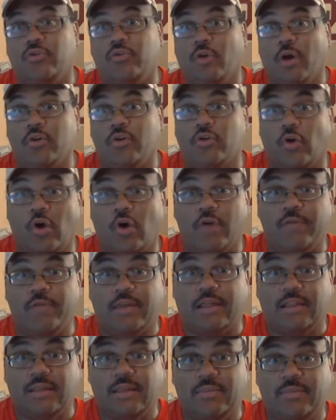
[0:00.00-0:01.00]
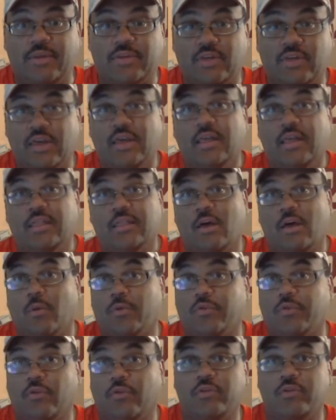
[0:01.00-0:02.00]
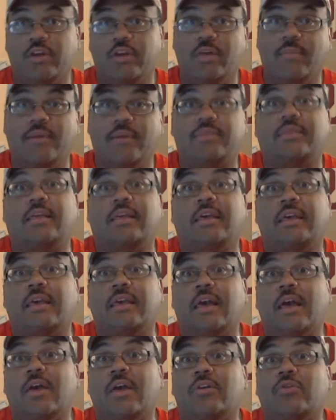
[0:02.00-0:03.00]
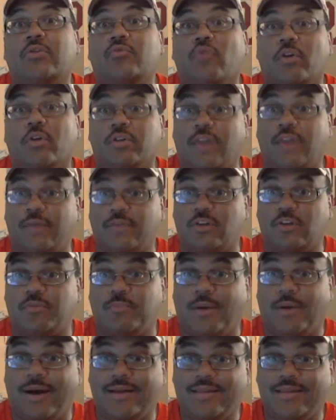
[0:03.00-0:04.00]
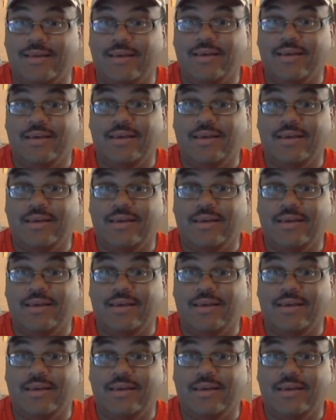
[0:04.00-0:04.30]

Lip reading: Josh Harvey Clemens, they'll return him at the strong safety spot.